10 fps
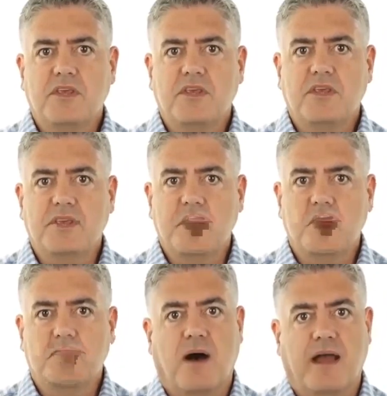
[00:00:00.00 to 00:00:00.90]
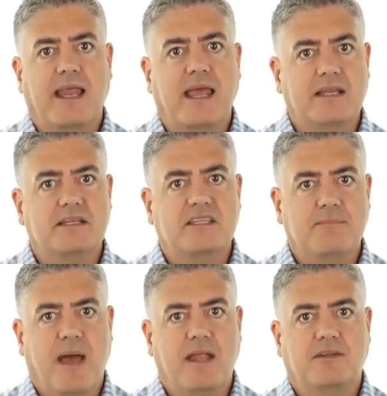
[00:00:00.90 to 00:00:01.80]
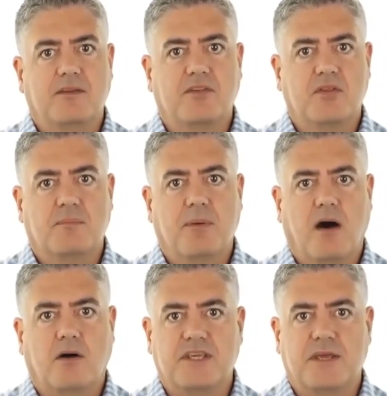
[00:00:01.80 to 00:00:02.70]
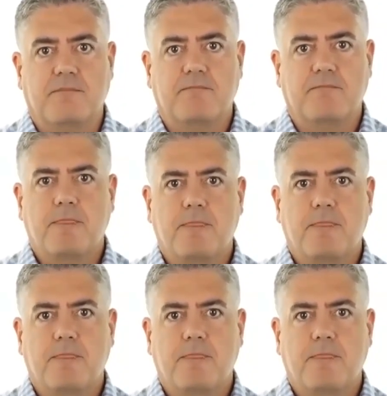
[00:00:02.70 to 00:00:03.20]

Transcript: have been reviewed by an independent third party.